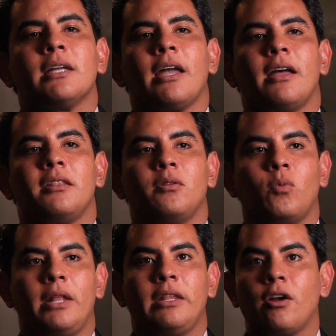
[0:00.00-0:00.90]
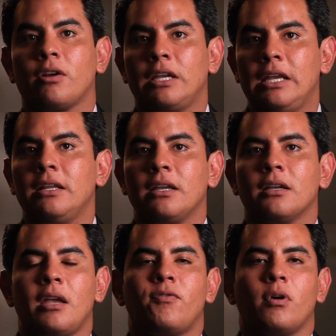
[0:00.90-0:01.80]
And when they are eating
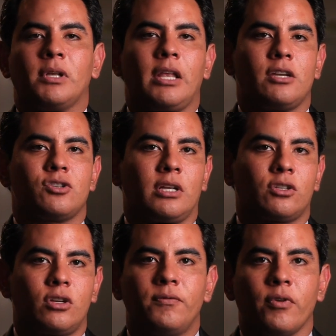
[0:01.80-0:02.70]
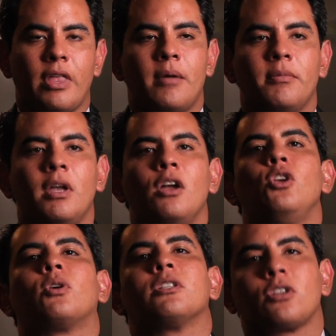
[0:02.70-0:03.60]
a formulation that's good for them,
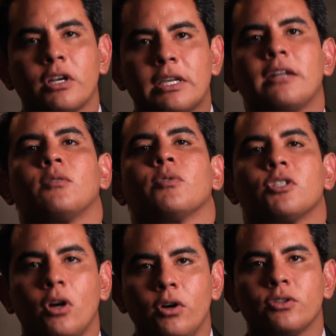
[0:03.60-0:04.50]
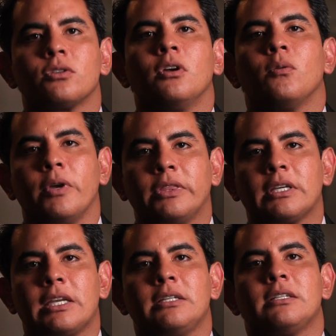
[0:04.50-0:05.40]
you can start getting results with the
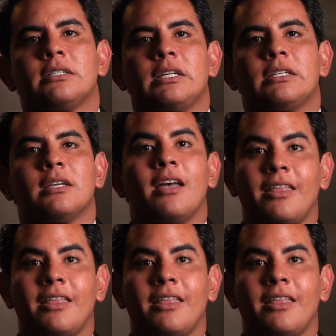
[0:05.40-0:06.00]
kidney disease.